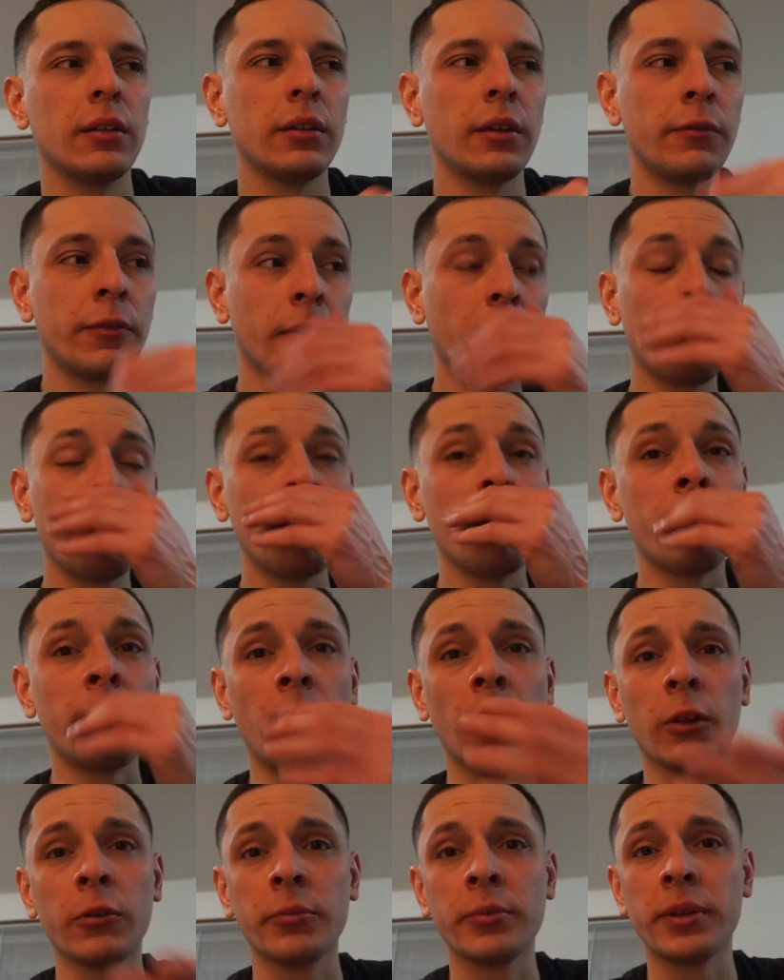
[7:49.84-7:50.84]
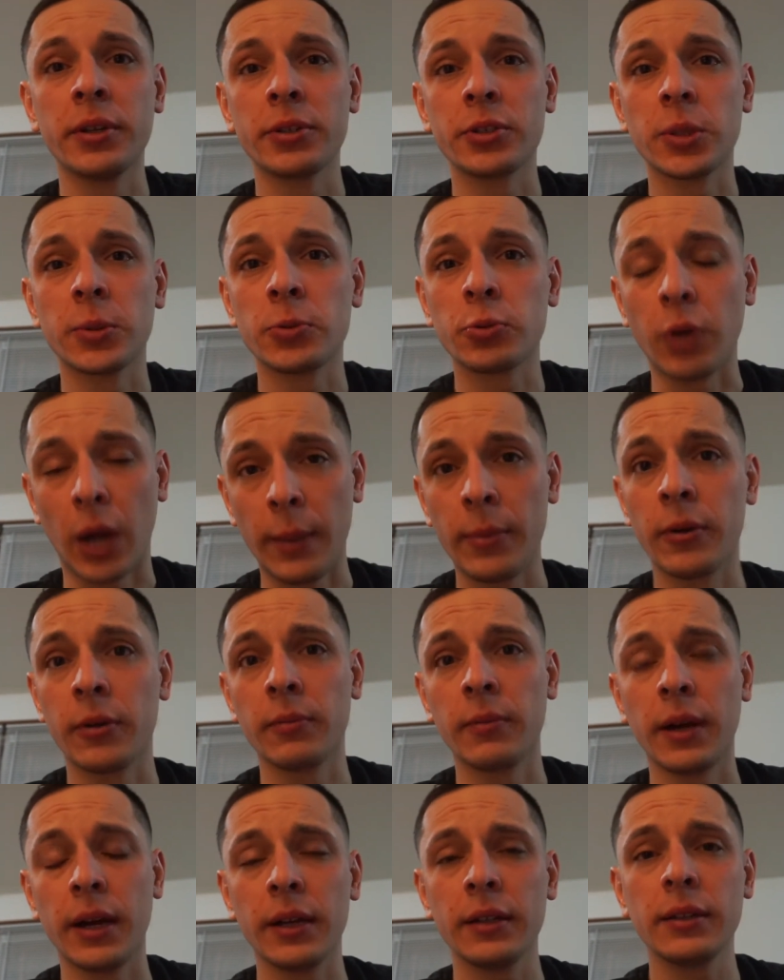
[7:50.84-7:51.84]
If you've been following me, you're a subscriber of
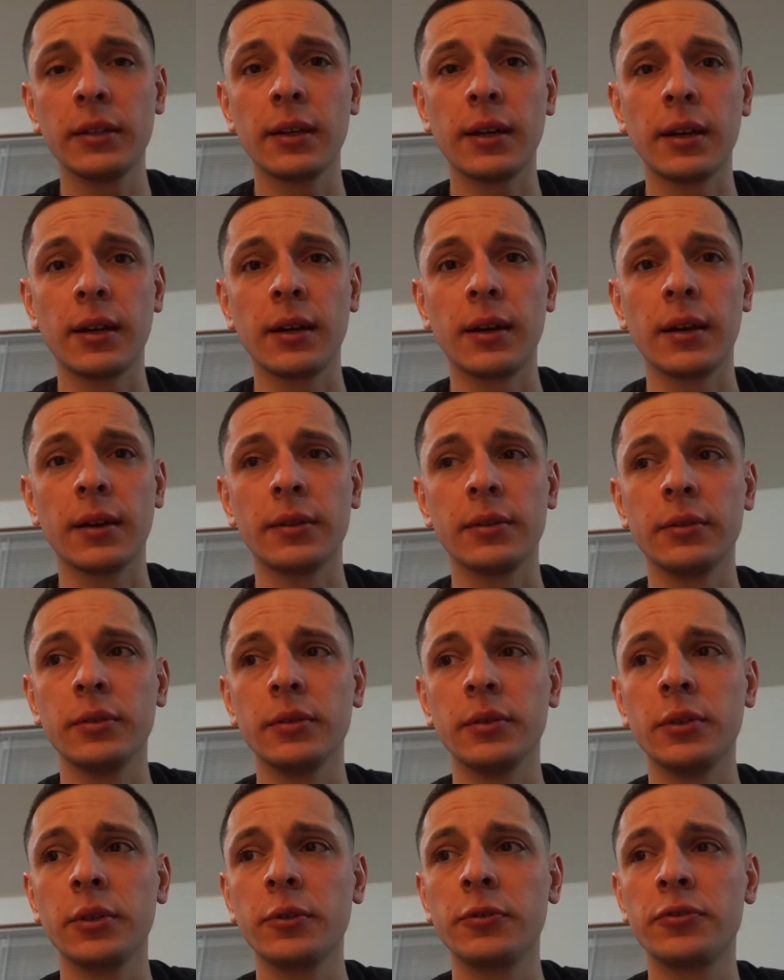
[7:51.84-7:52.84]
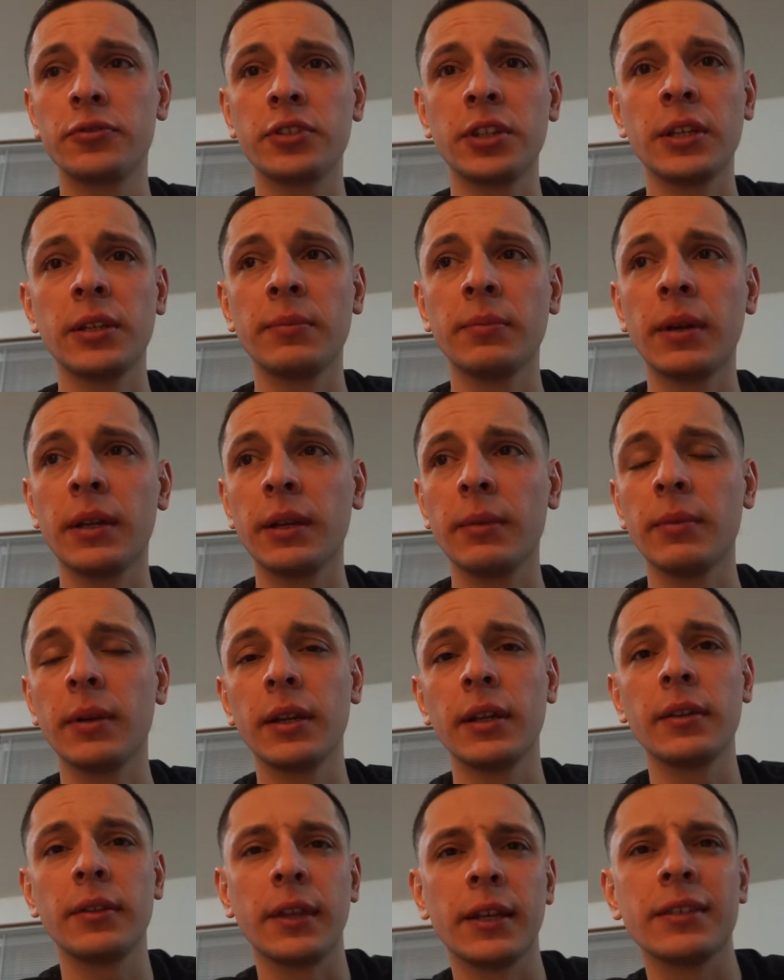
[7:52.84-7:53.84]
mine, you've seen
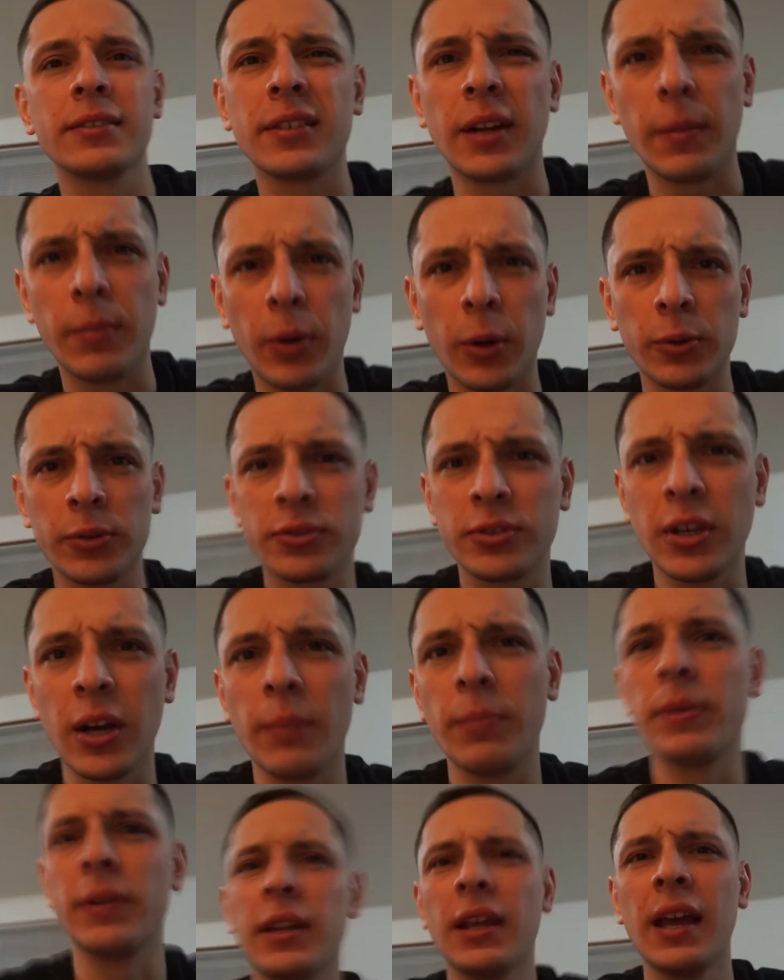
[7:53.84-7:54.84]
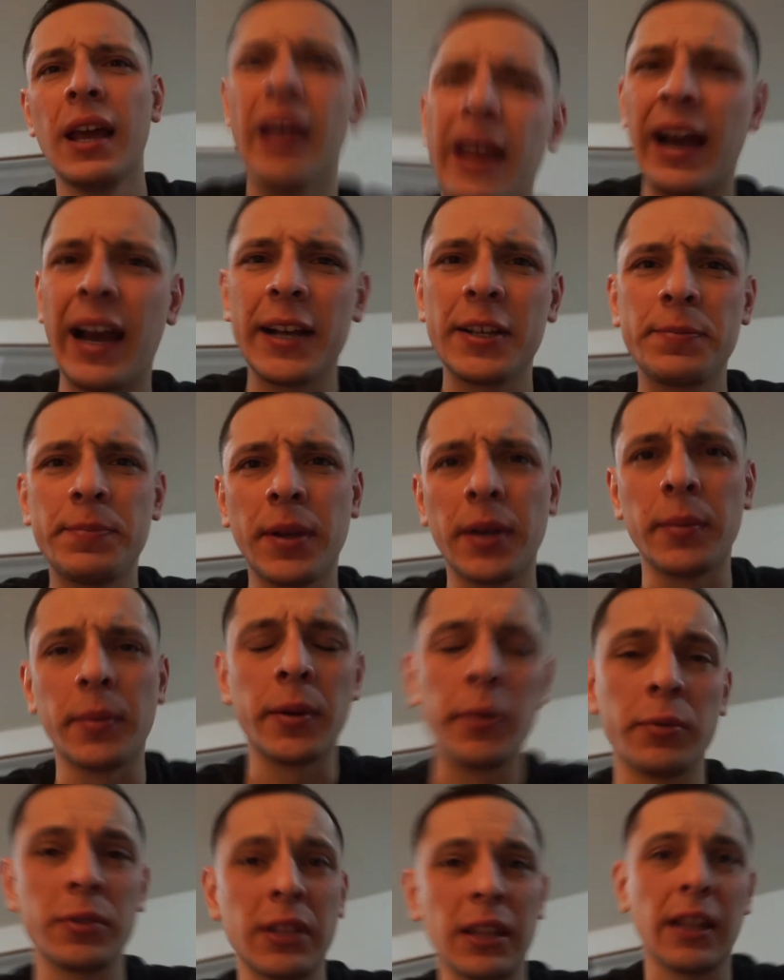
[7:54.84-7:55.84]
many things that I post up, and I
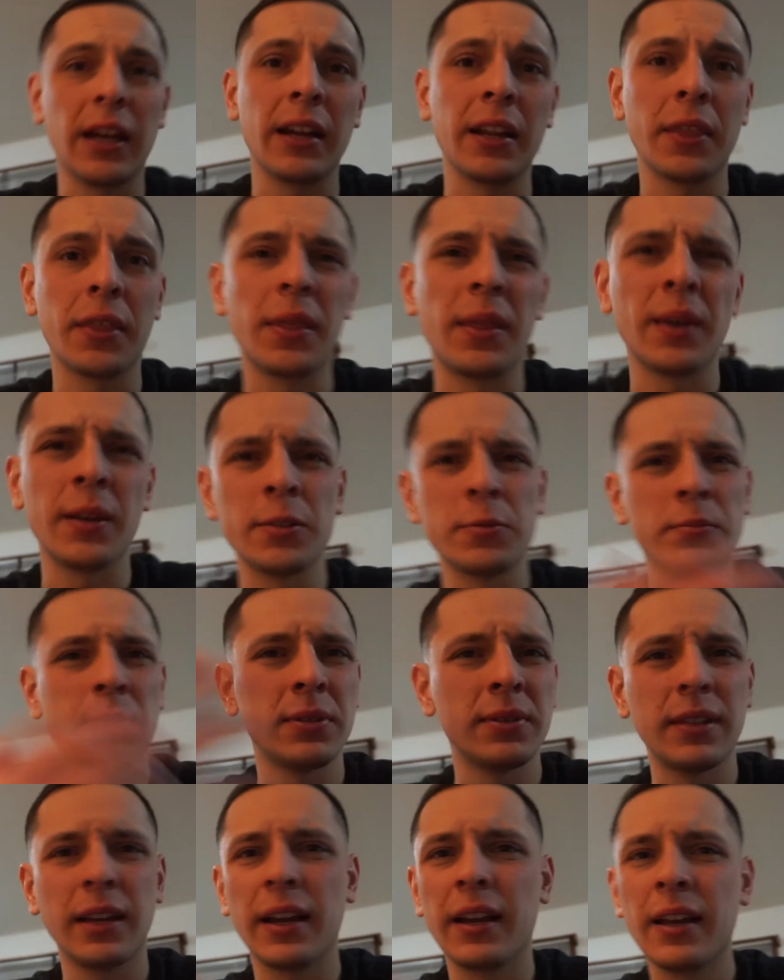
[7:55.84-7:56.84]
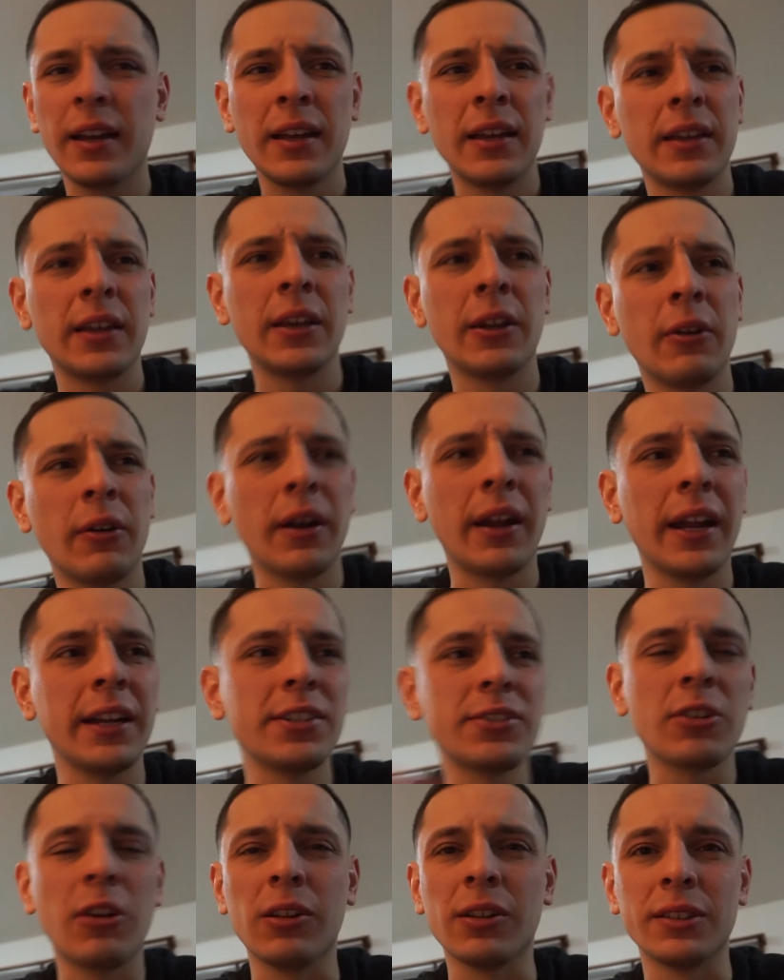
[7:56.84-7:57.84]
experiment with a lot of things, but and I
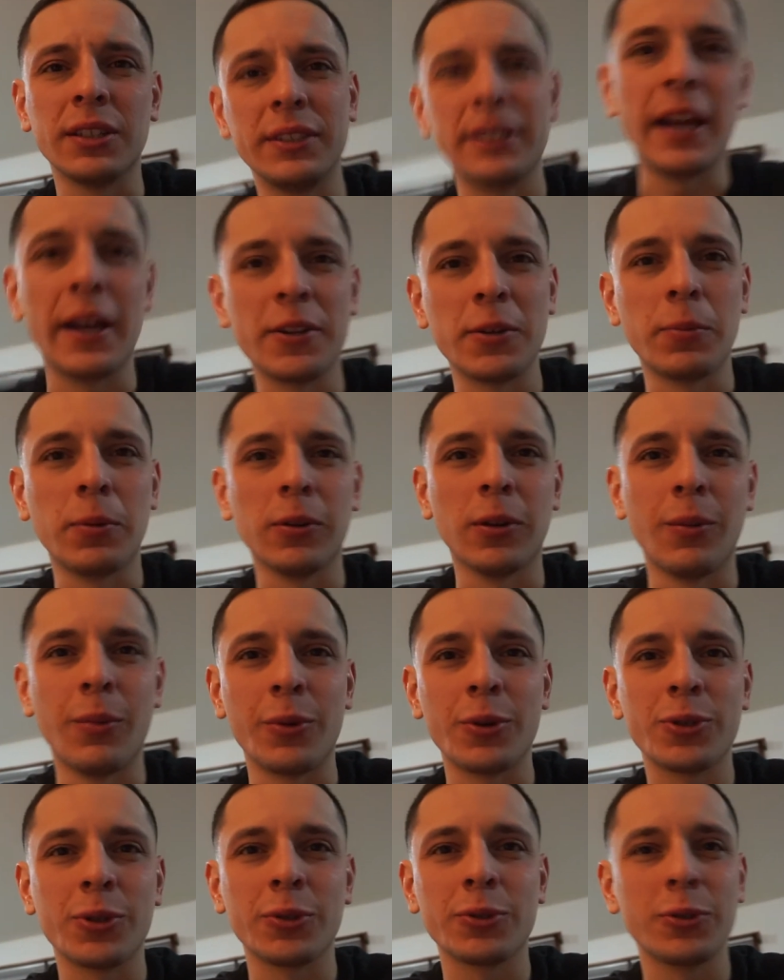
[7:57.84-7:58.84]
just call it the Daniel Palomo Show.